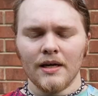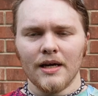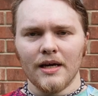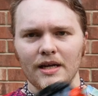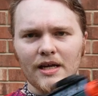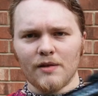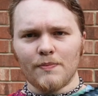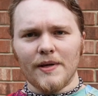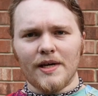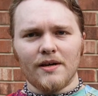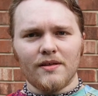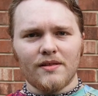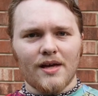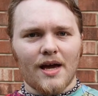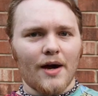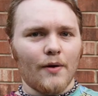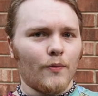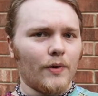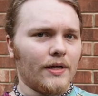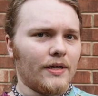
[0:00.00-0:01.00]
And that's because
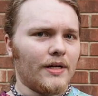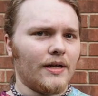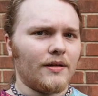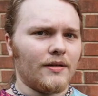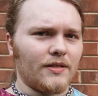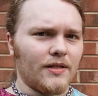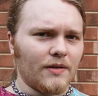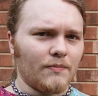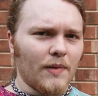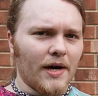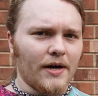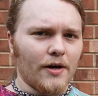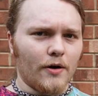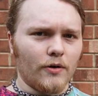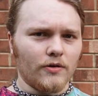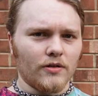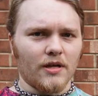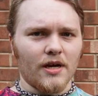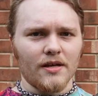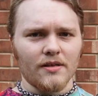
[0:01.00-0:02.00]
I went and did my
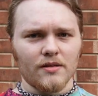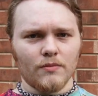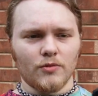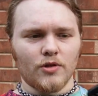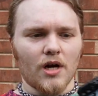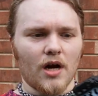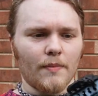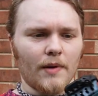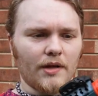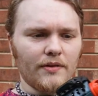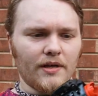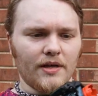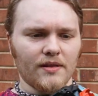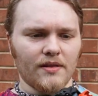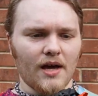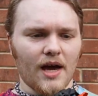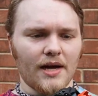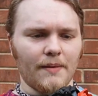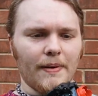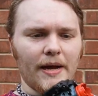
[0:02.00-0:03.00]
own custom job on this.
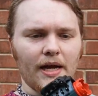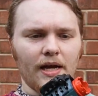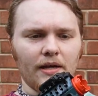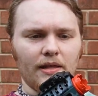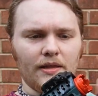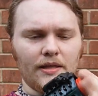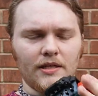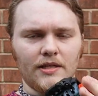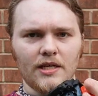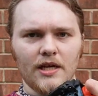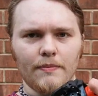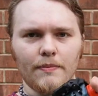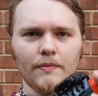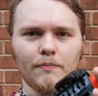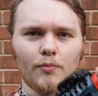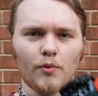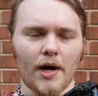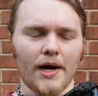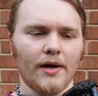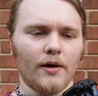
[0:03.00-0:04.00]
I painted the tip
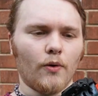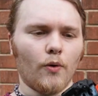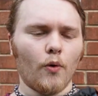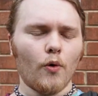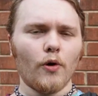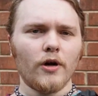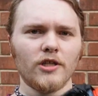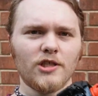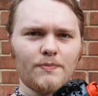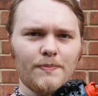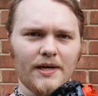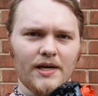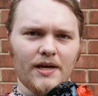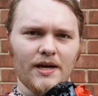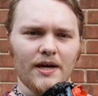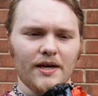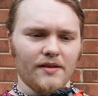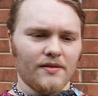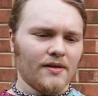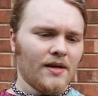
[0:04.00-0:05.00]
bright orange
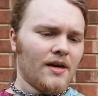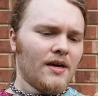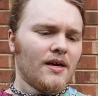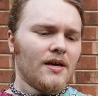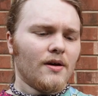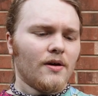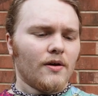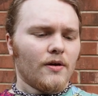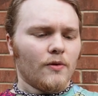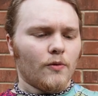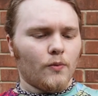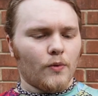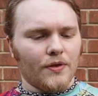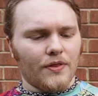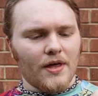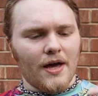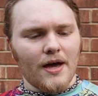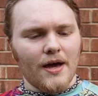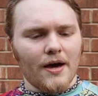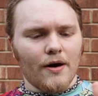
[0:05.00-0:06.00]
because
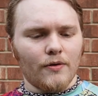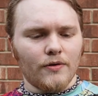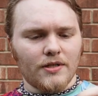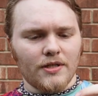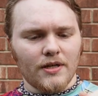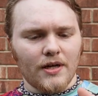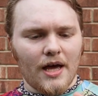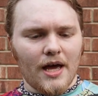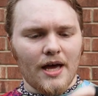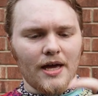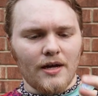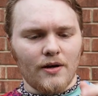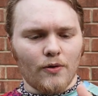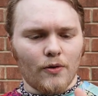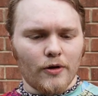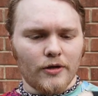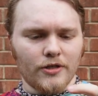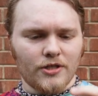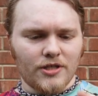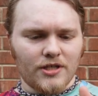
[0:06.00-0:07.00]
without a
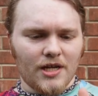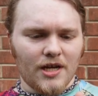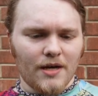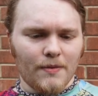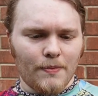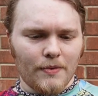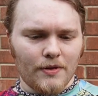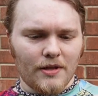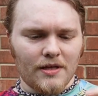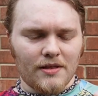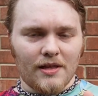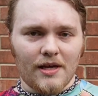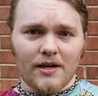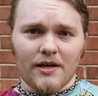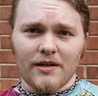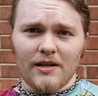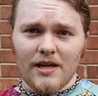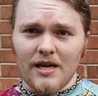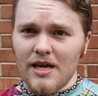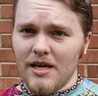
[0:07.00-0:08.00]
orange tip, this thing
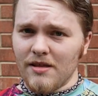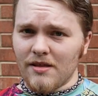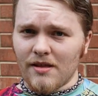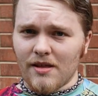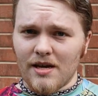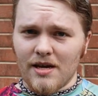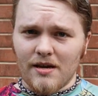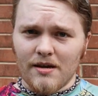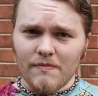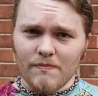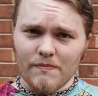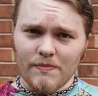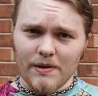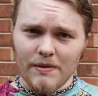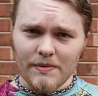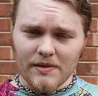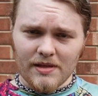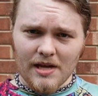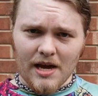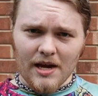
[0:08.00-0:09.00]
could easily be
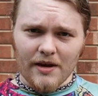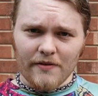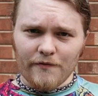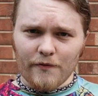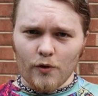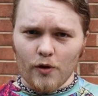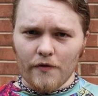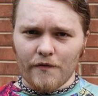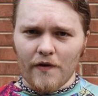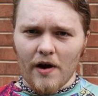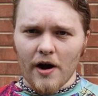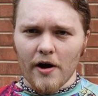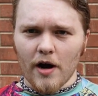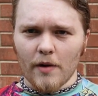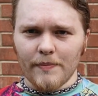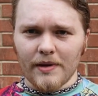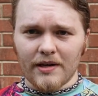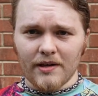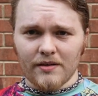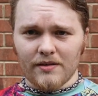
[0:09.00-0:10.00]
mistaken for a
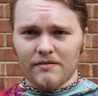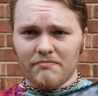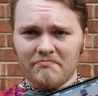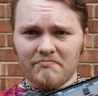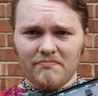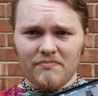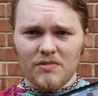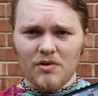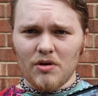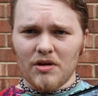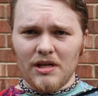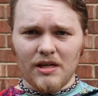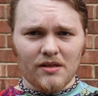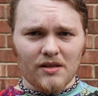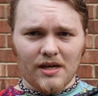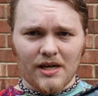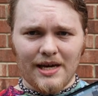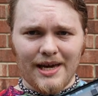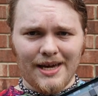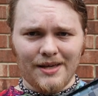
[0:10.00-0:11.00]
firearm because you can
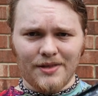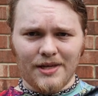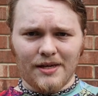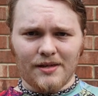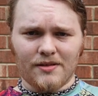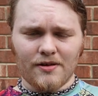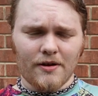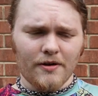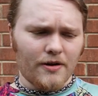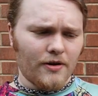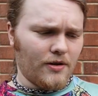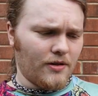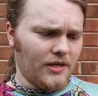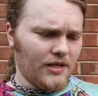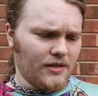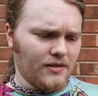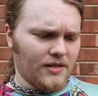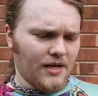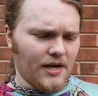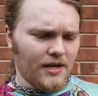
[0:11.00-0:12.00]
easily get anything Cerakoted
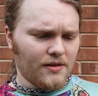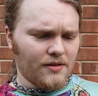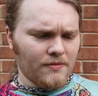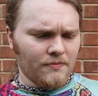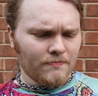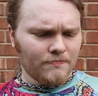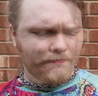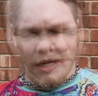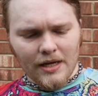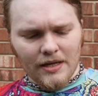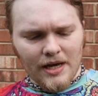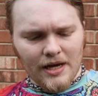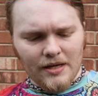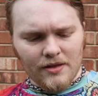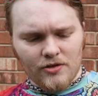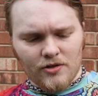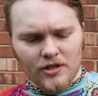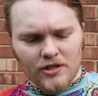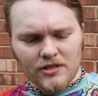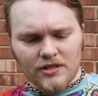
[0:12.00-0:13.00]
these days. And that
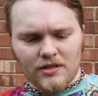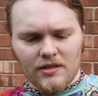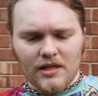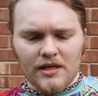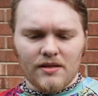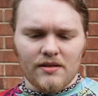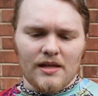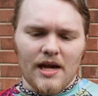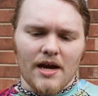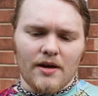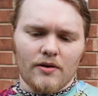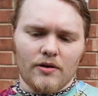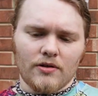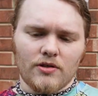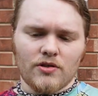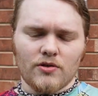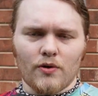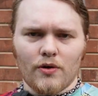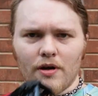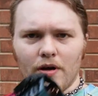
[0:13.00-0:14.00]
is just the standard
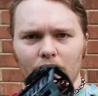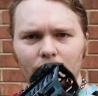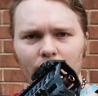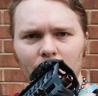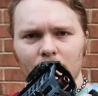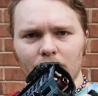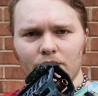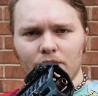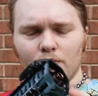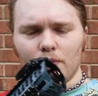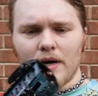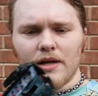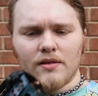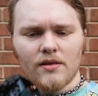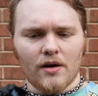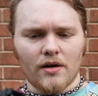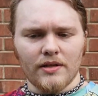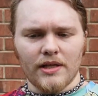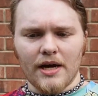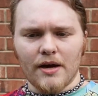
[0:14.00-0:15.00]
sort of threads
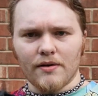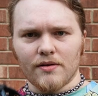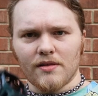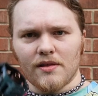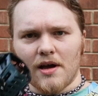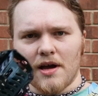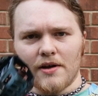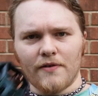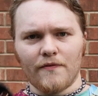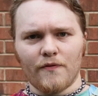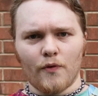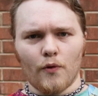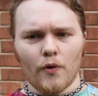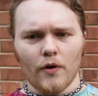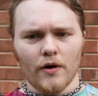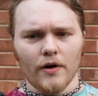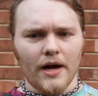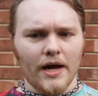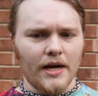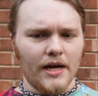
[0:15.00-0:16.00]
on the outside
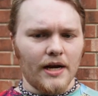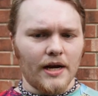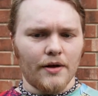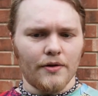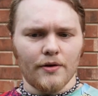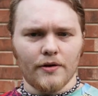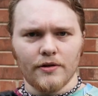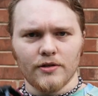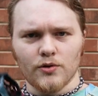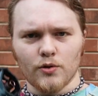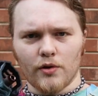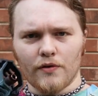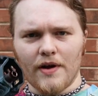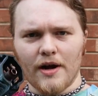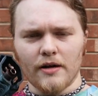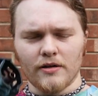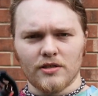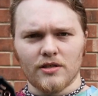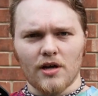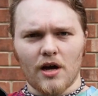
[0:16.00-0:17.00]
for any other sort of
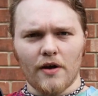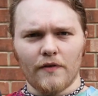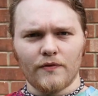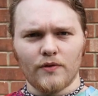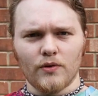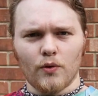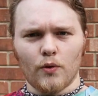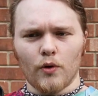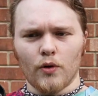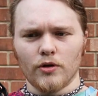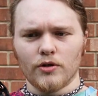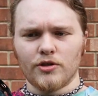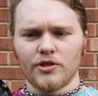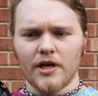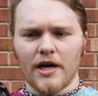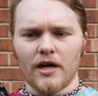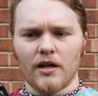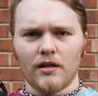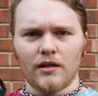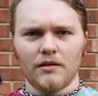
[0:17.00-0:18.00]
airsoft or
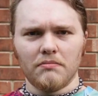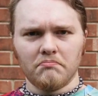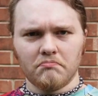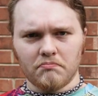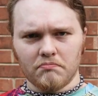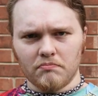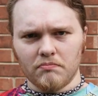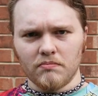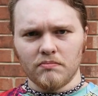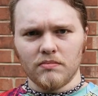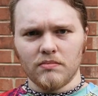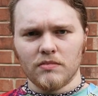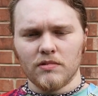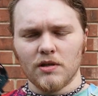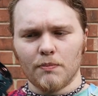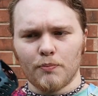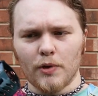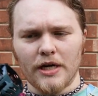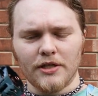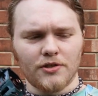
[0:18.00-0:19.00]
gel
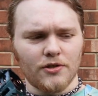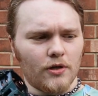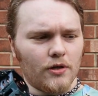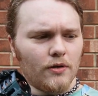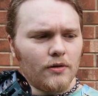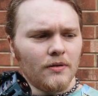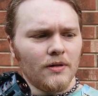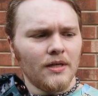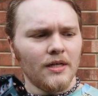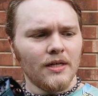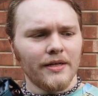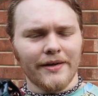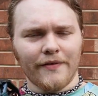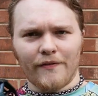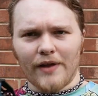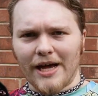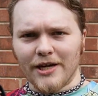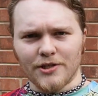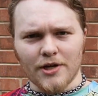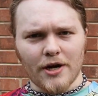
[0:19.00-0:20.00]
suppressor,
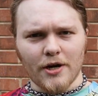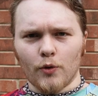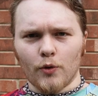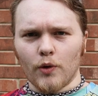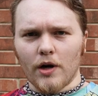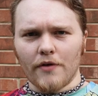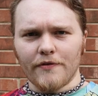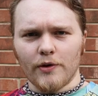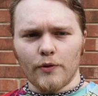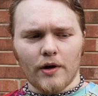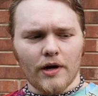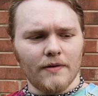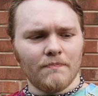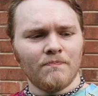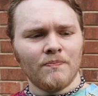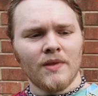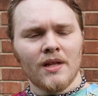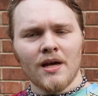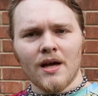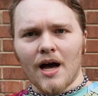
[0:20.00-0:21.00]
flash whatever you want.
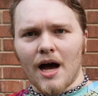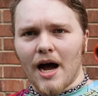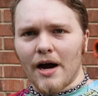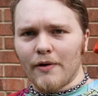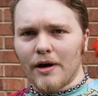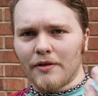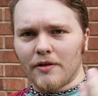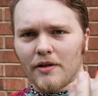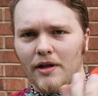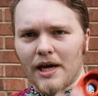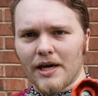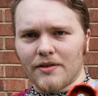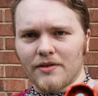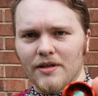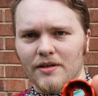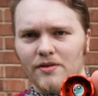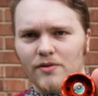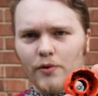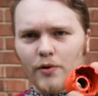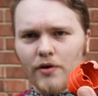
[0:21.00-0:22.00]
I rather like
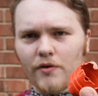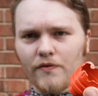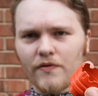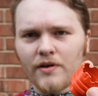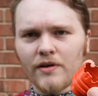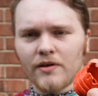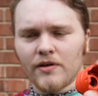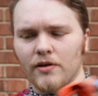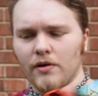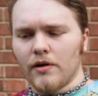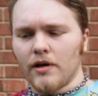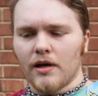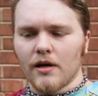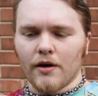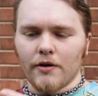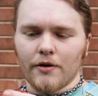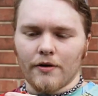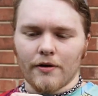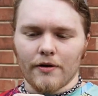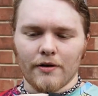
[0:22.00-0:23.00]
this sort of cookie
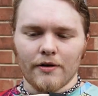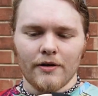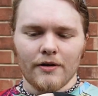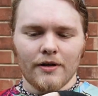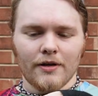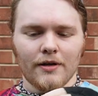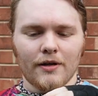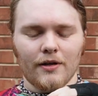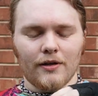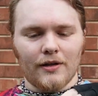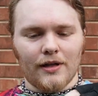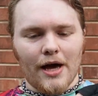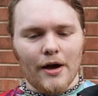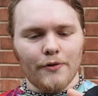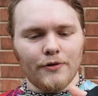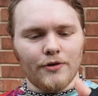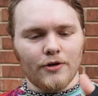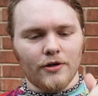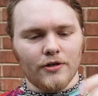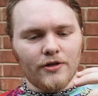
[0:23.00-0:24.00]
cutter
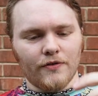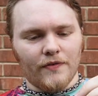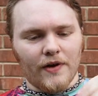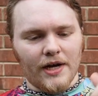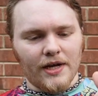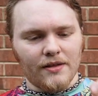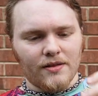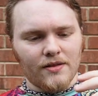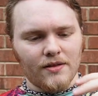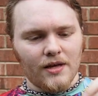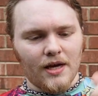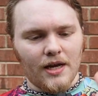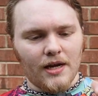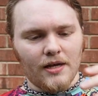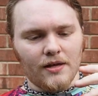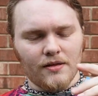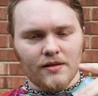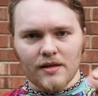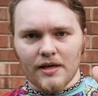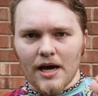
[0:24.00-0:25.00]
Loudner device, and it
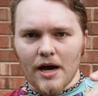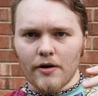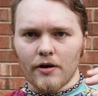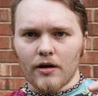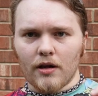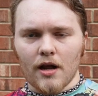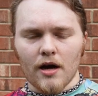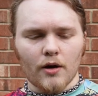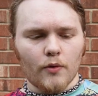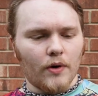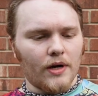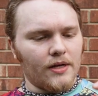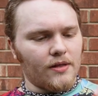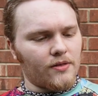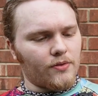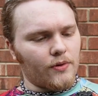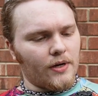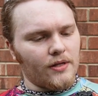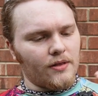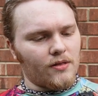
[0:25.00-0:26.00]
is counterclockwise
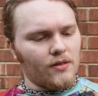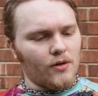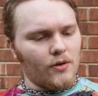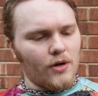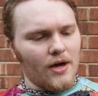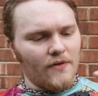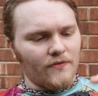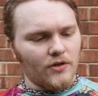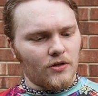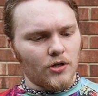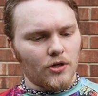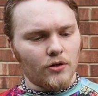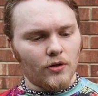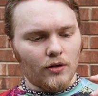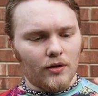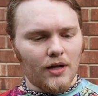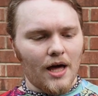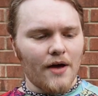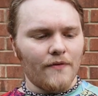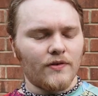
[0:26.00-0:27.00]
threads, so you have to turn
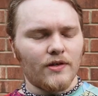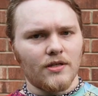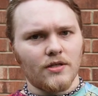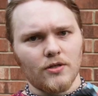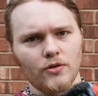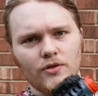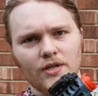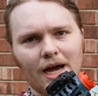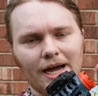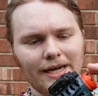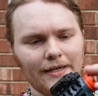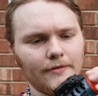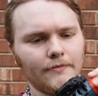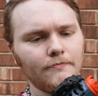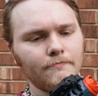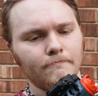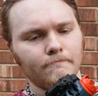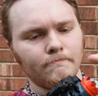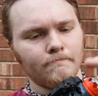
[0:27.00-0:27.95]
left to tighten.